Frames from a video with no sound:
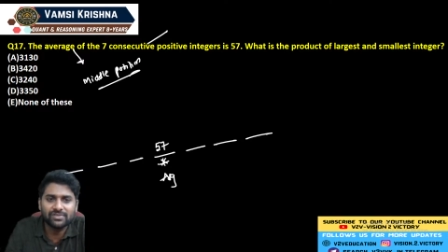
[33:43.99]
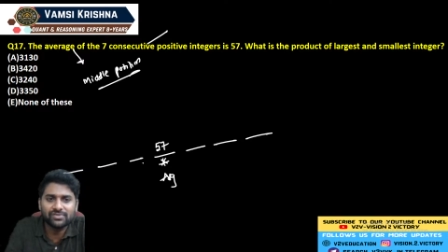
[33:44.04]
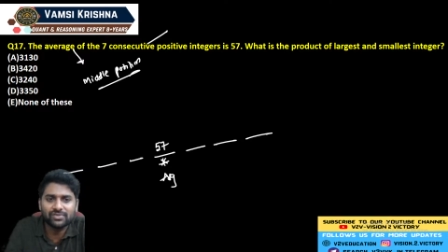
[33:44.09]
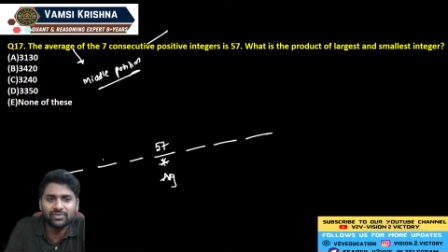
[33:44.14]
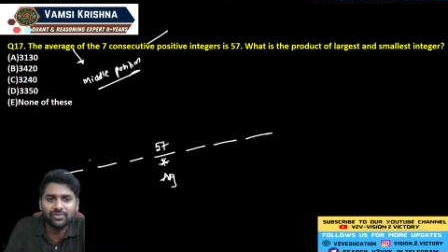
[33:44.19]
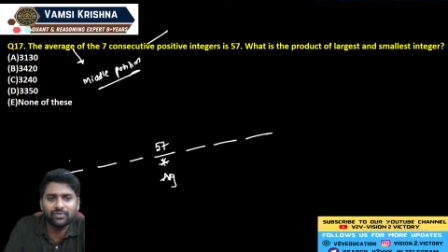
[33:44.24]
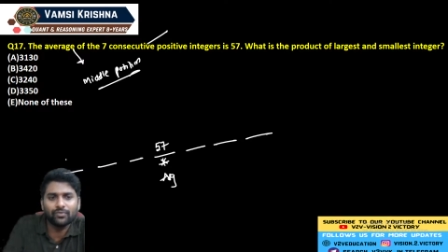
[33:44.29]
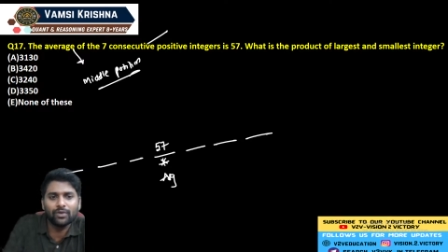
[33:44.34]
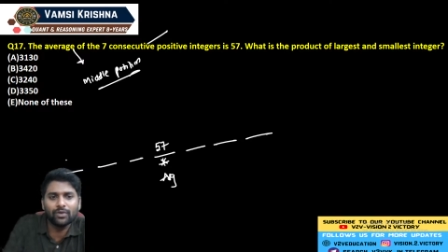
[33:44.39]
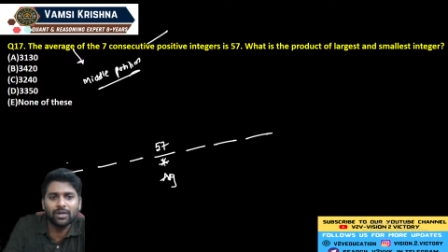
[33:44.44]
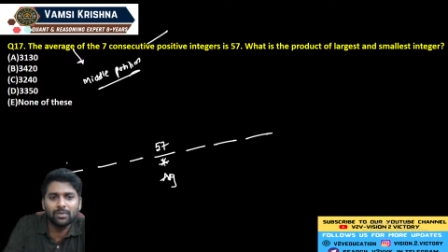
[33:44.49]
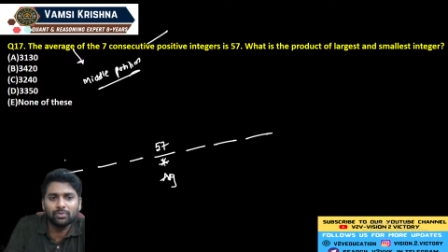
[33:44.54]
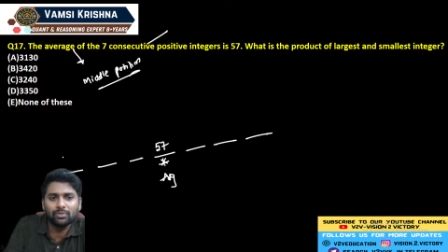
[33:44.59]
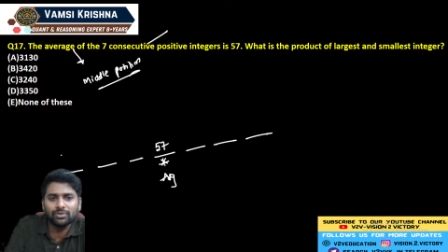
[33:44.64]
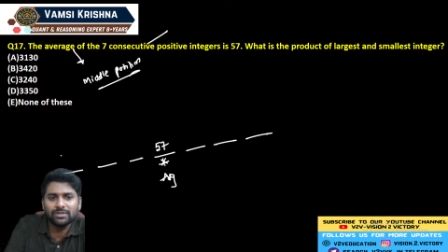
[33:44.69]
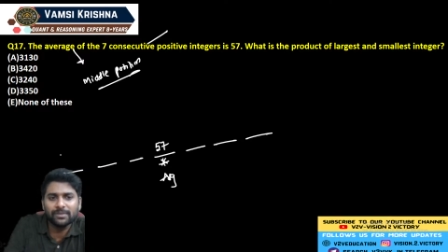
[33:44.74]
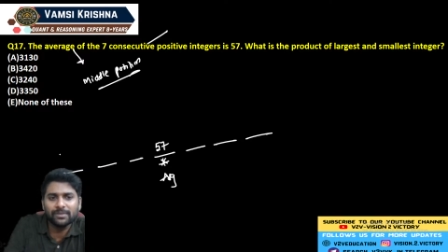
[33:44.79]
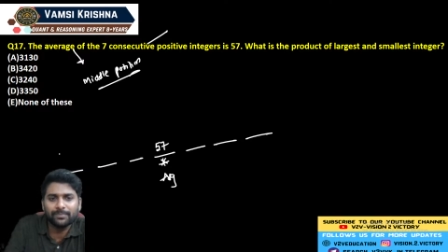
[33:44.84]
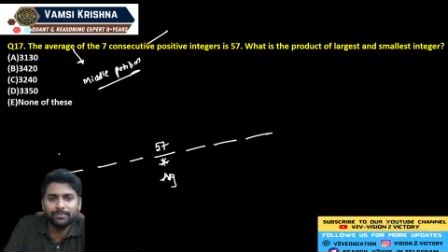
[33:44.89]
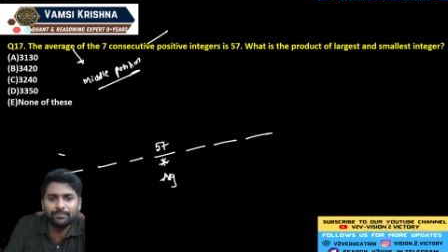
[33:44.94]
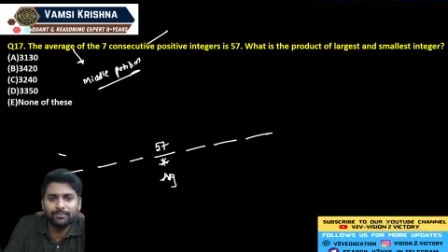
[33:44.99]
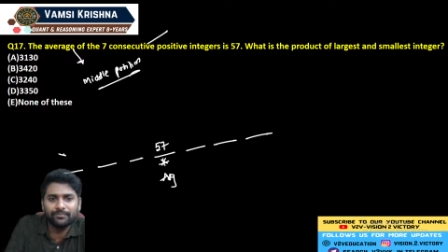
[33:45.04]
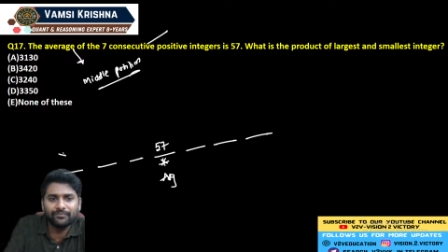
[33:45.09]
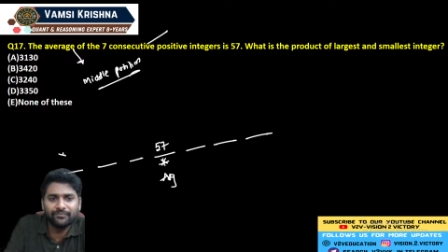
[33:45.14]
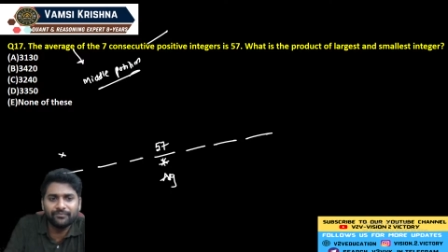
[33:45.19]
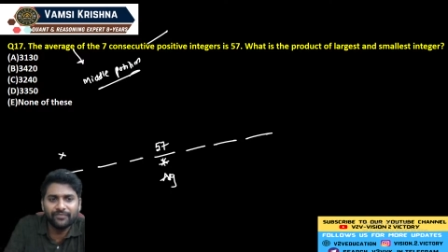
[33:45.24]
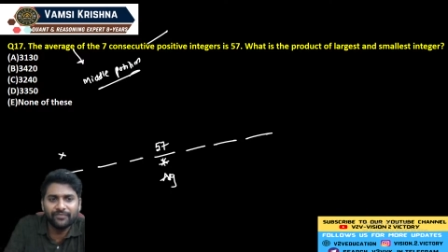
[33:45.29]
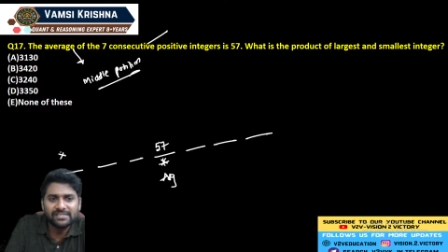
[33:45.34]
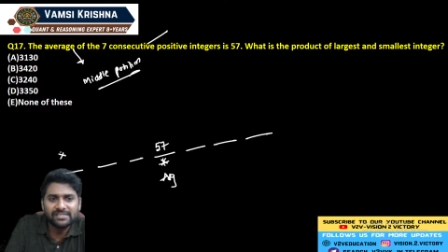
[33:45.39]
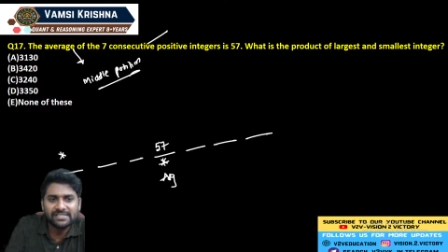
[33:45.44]
So what about the
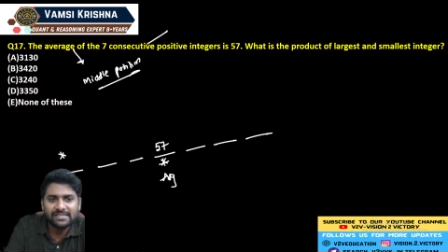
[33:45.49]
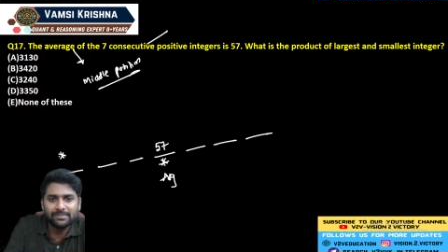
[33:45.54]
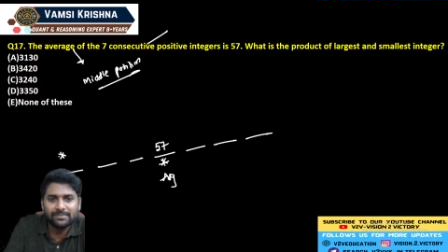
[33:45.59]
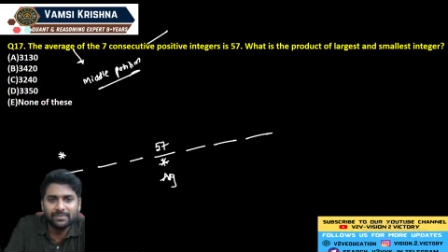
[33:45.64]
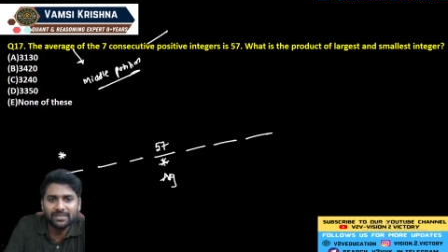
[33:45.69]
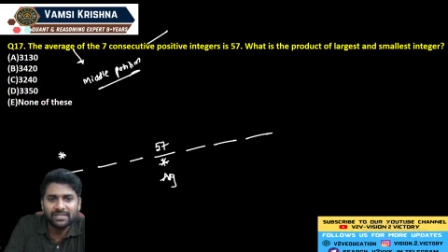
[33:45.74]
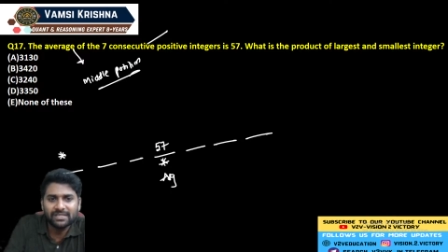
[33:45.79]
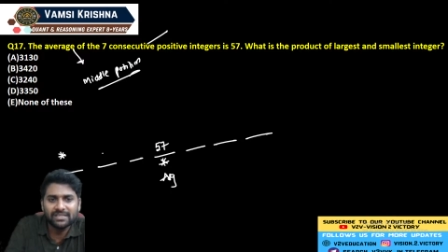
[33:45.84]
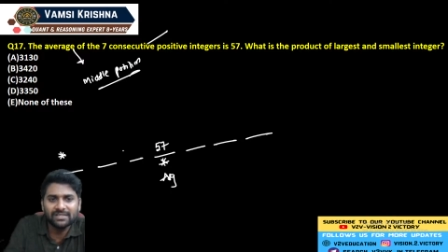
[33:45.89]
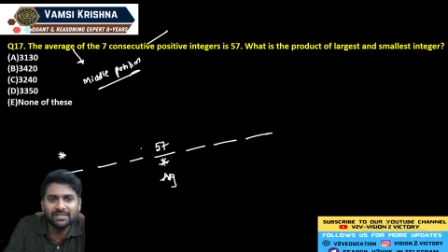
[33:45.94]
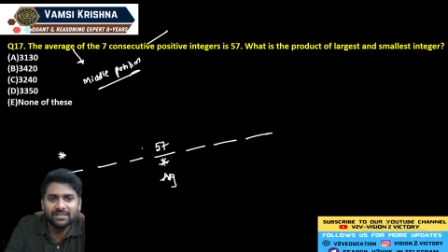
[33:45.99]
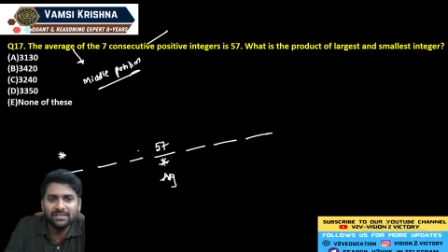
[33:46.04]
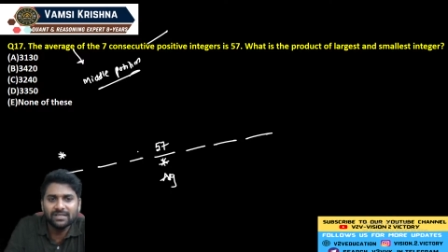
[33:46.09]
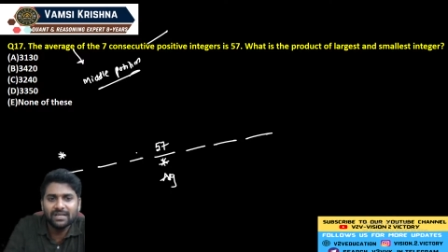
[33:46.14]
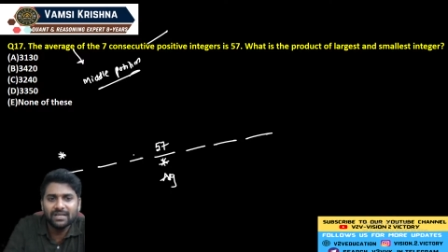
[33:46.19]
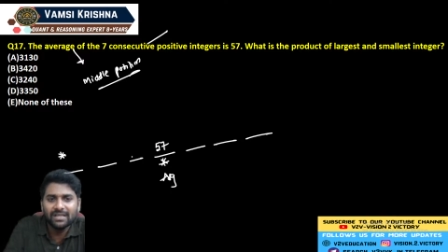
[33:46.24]
first number here?